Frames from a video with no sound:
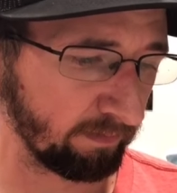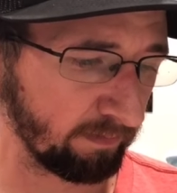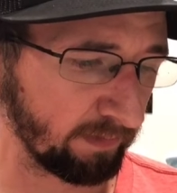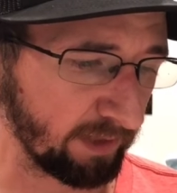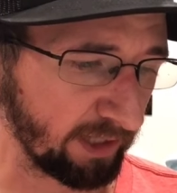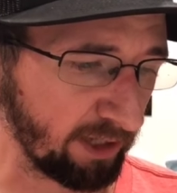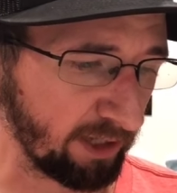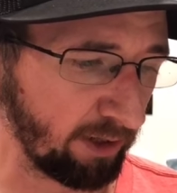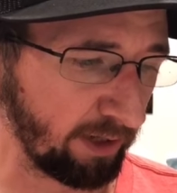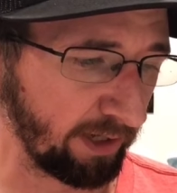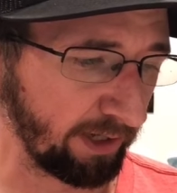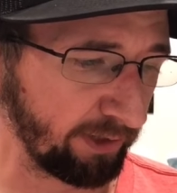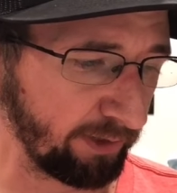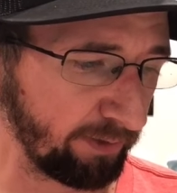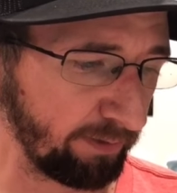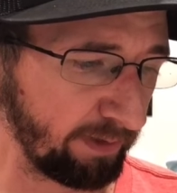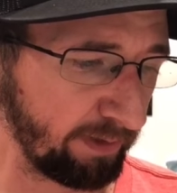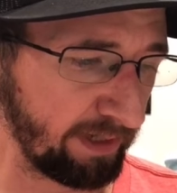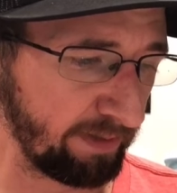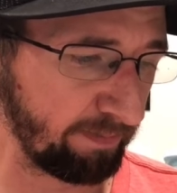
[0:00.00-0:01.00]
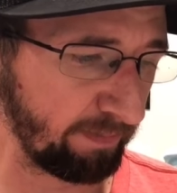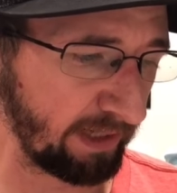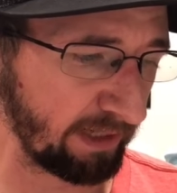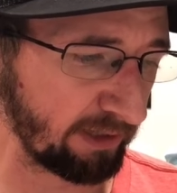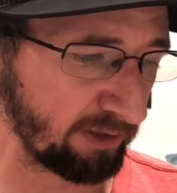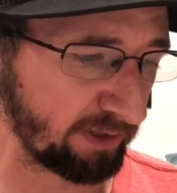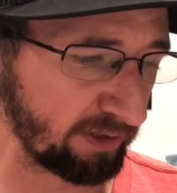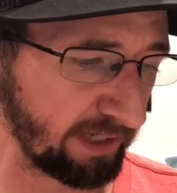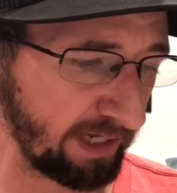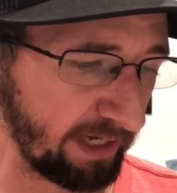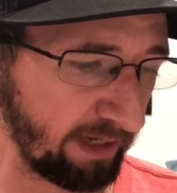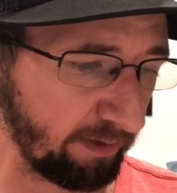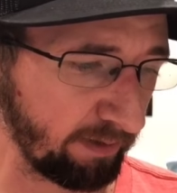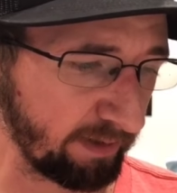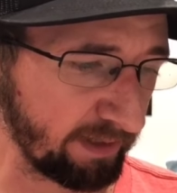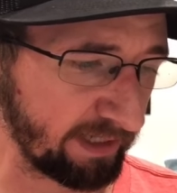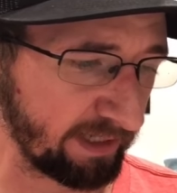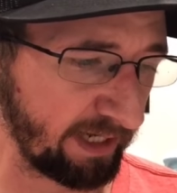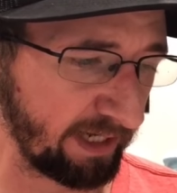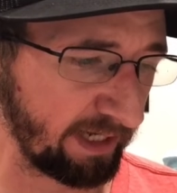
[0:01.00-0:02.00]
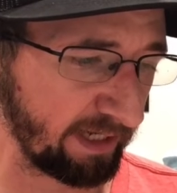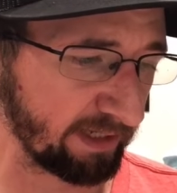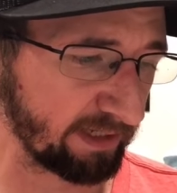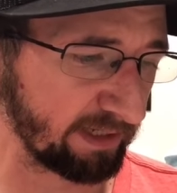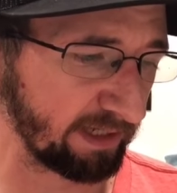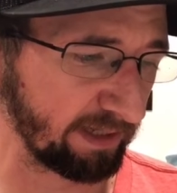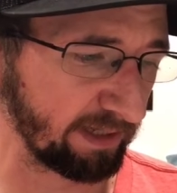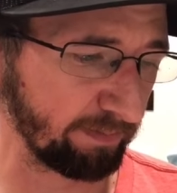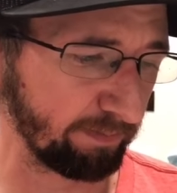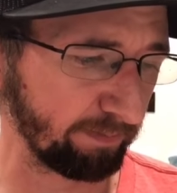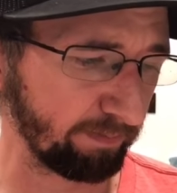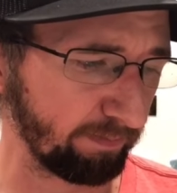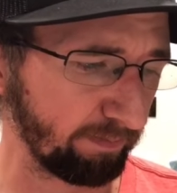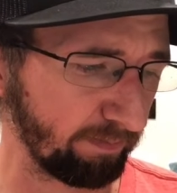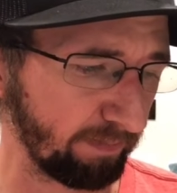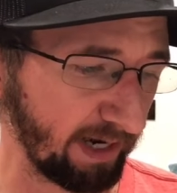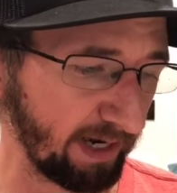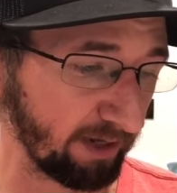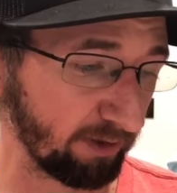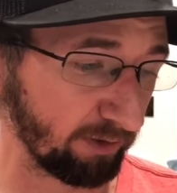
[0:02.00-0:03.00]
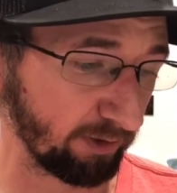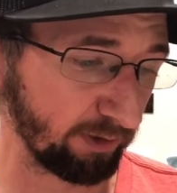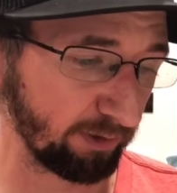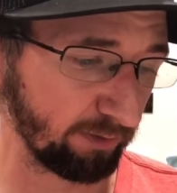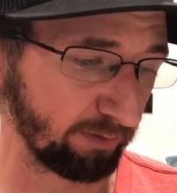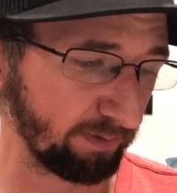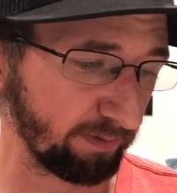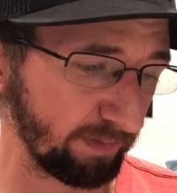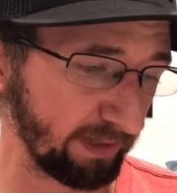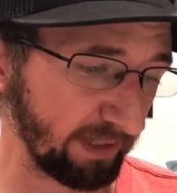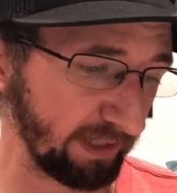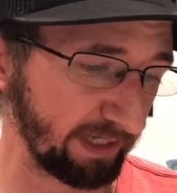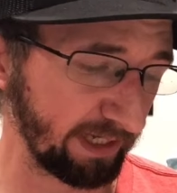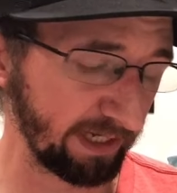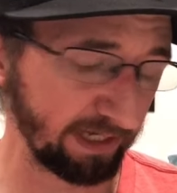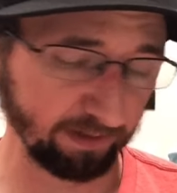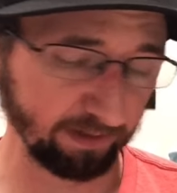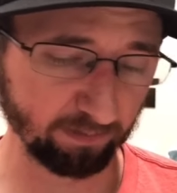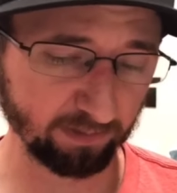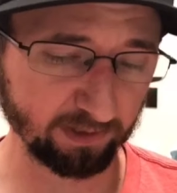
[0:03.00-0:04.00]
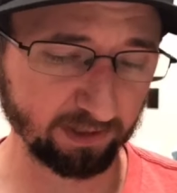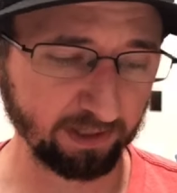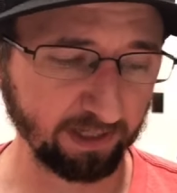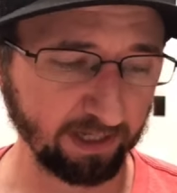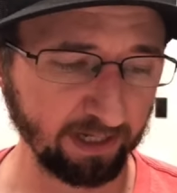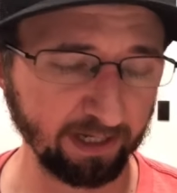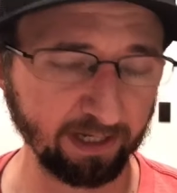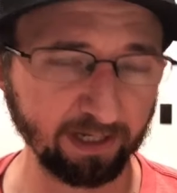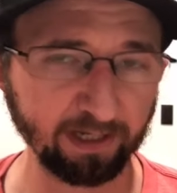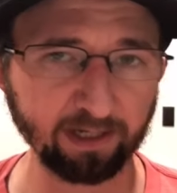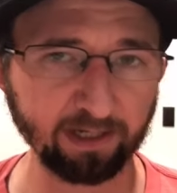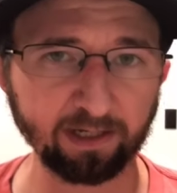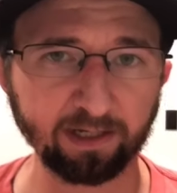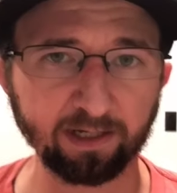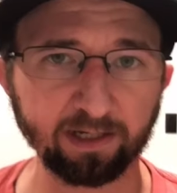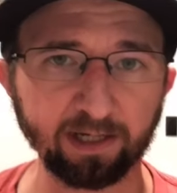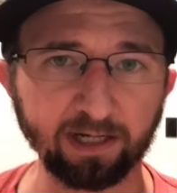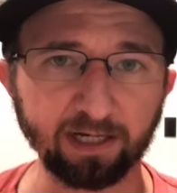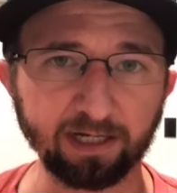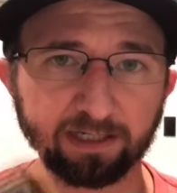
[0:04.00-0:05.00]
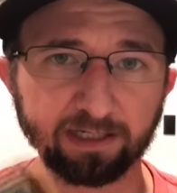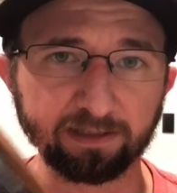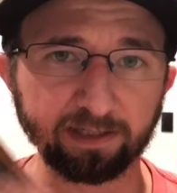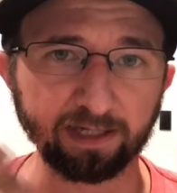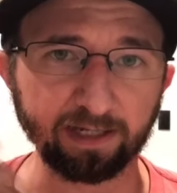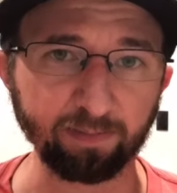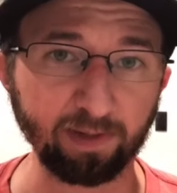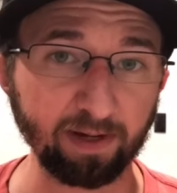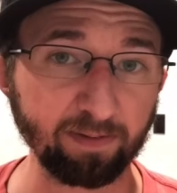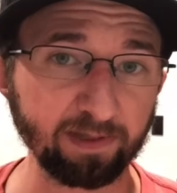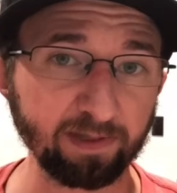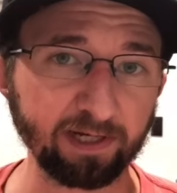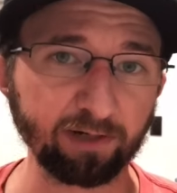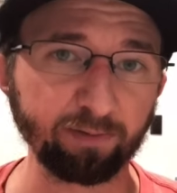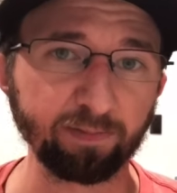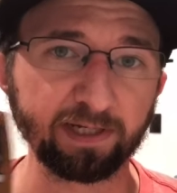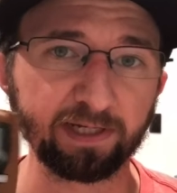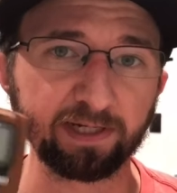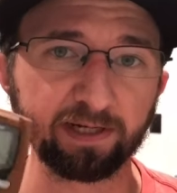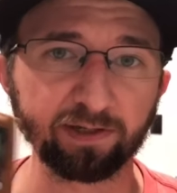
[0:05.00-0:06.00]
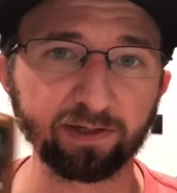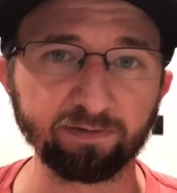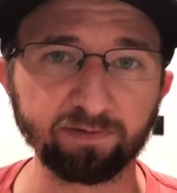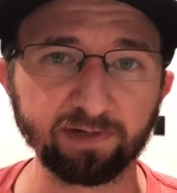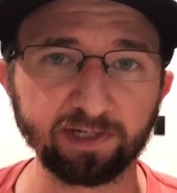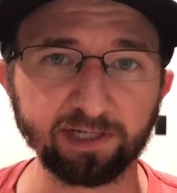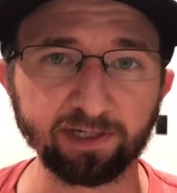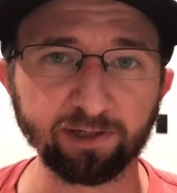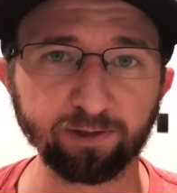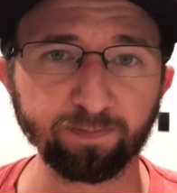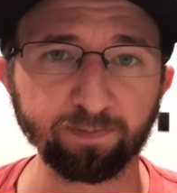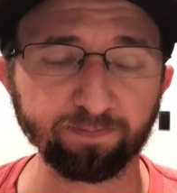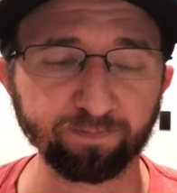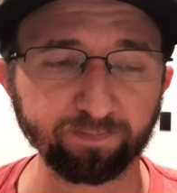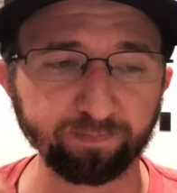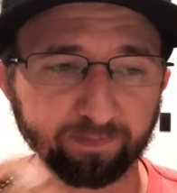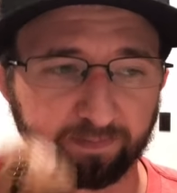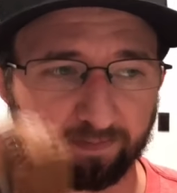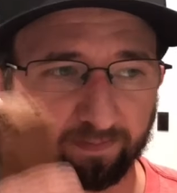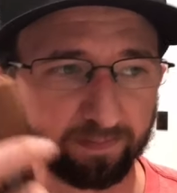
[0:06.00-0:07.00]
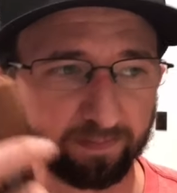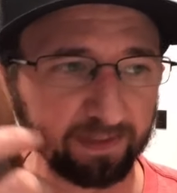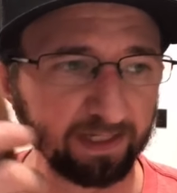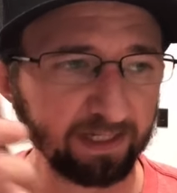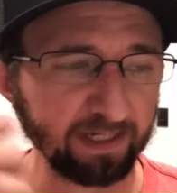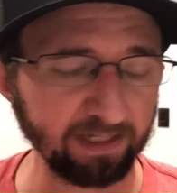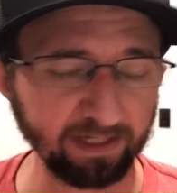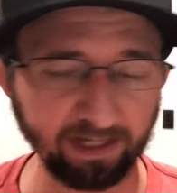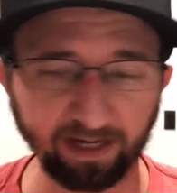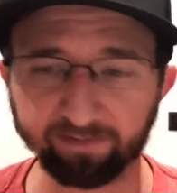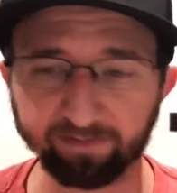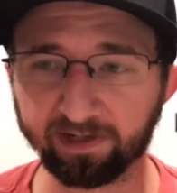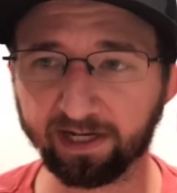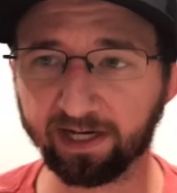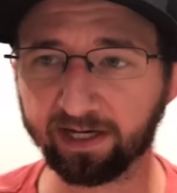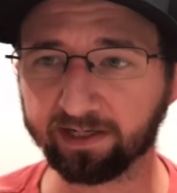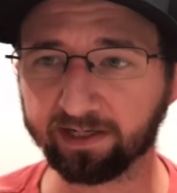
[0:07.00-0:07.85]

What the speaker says: continuity measures out and test, and the micro and milliamps, and maybe that'll be another video. I've got